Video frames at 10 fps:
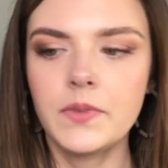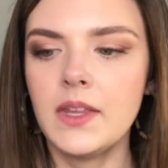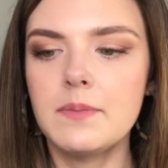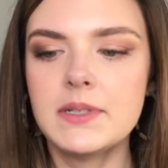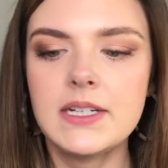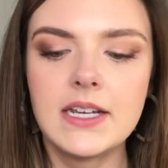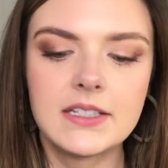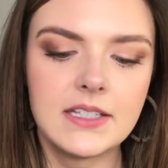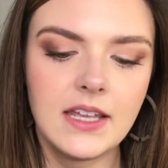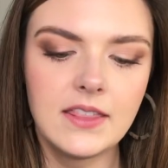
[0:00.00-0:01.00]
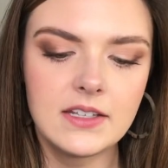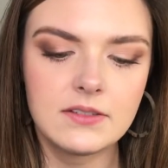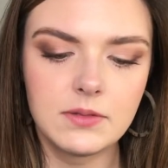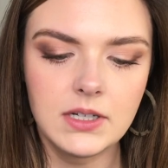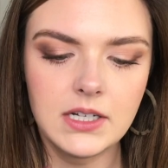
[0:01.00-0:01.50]
lipsticks and
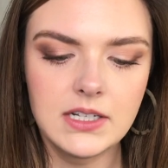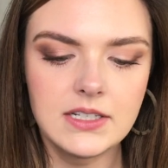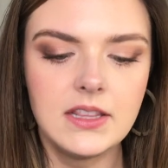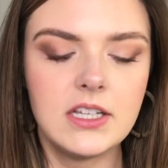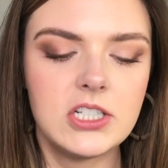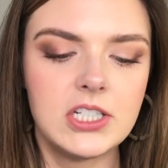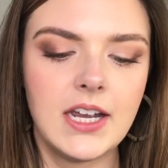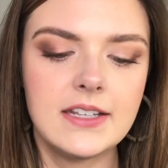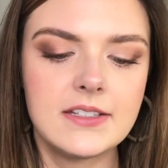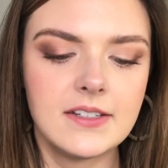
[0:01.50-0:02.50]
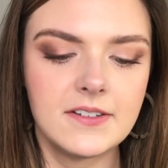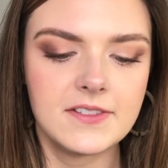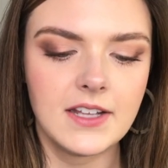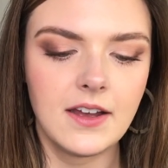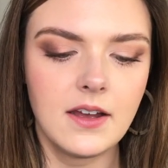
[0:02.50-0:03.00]
this one is in the shade
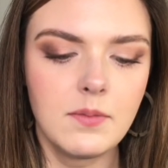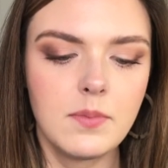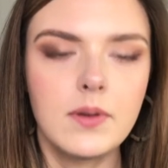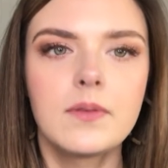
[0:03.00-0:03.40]
Surfs Up.